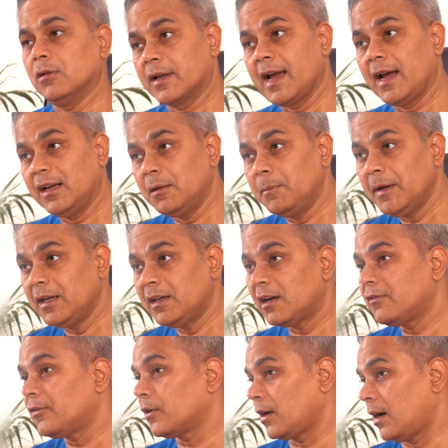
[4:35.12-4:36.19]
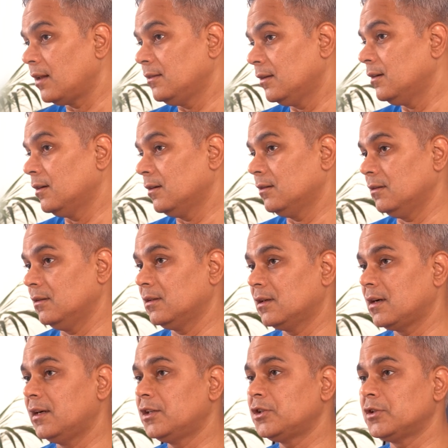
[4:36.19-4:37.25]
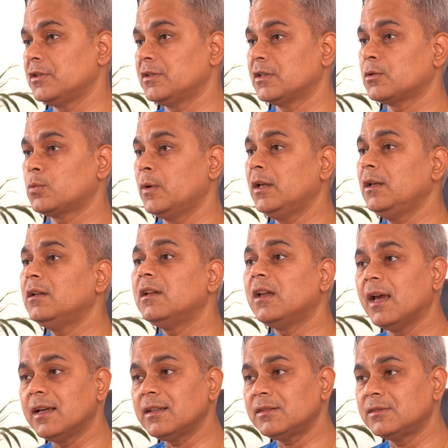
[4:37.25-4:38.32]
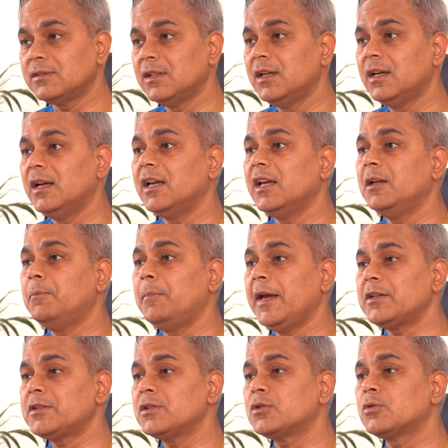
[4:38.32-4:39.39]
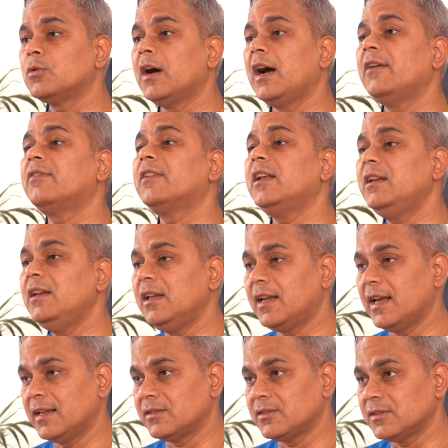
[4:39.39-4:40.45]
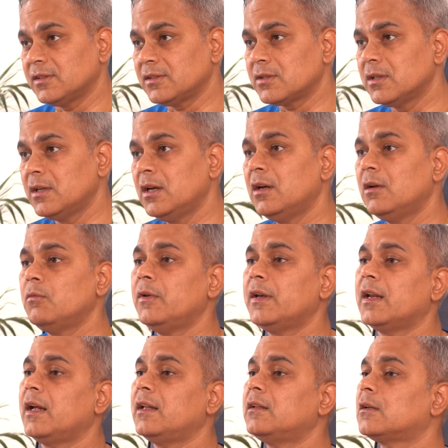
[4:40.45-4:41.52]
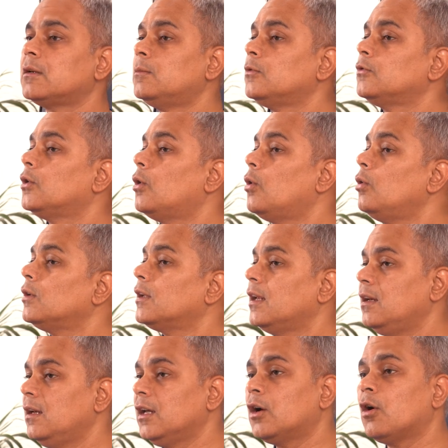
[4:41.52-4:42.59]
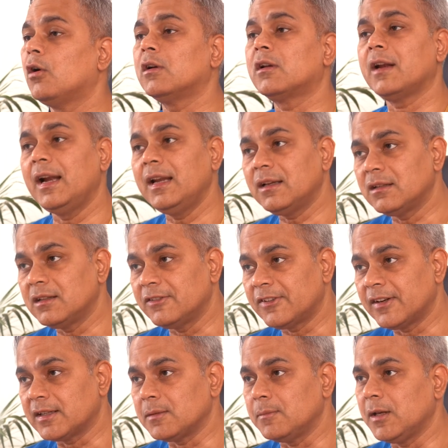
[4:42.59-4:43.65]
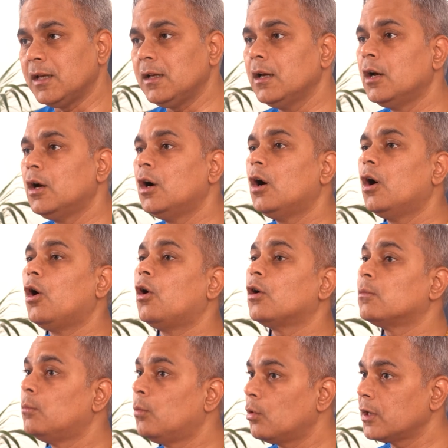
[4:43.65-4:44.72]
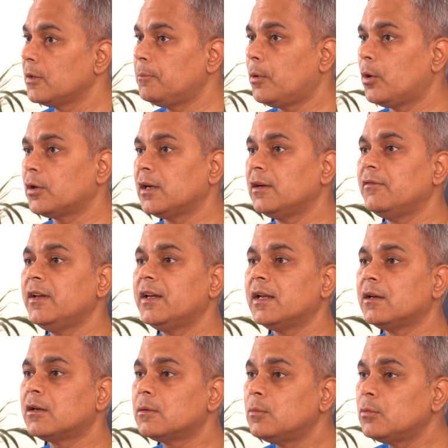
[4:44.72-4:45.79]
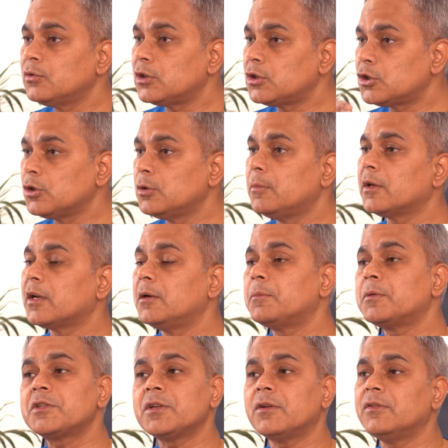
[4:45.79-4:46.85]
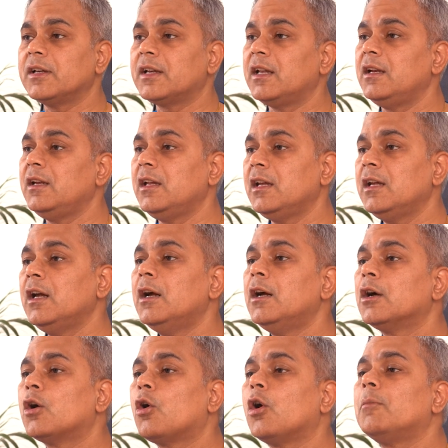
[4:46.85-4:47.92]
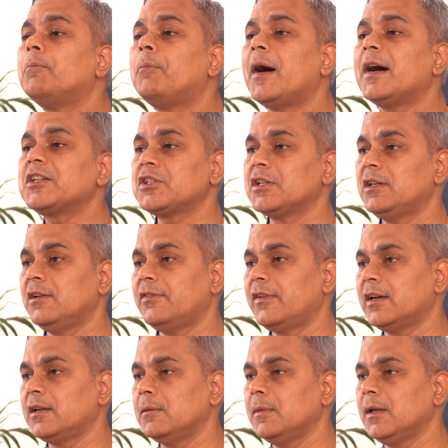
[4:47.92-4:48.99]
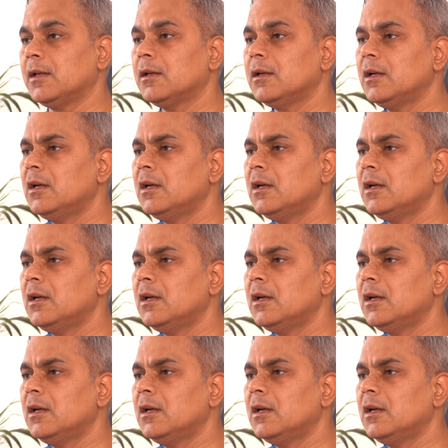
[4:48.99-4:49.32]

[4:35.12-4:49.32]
Can it be done for other conditions as well? Yes. In patients who have kidney cancers, we can either remove the whole kidney called radical nephrectomy, or more important, we can remove the tumor and preserve the kidney called partial nephrectomy.